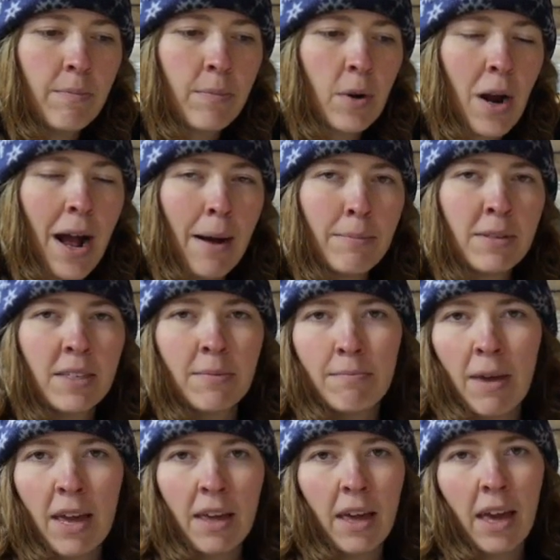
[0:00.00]
perhaps
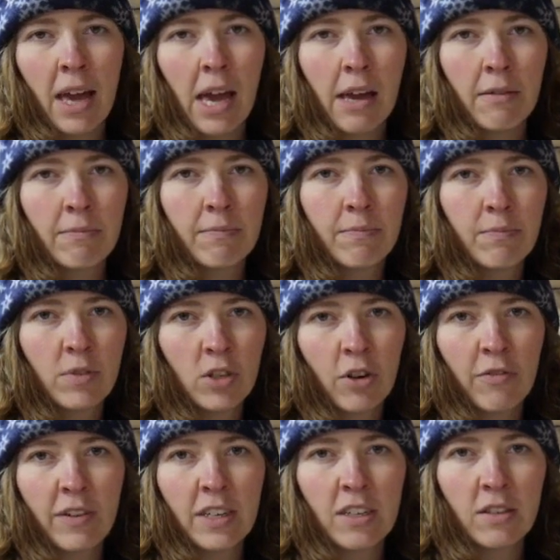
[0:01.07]
make a
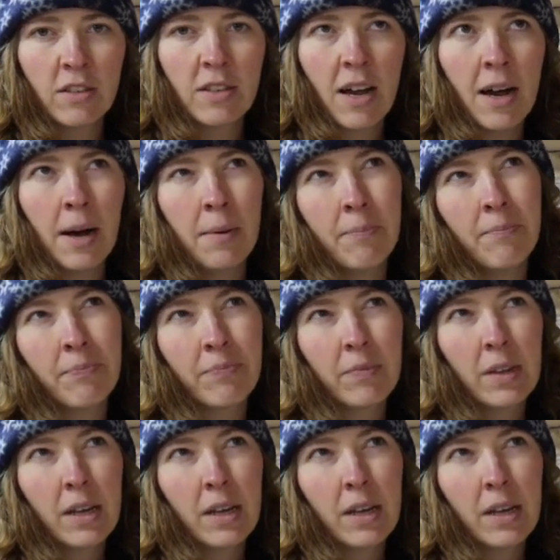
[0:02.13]
surface um,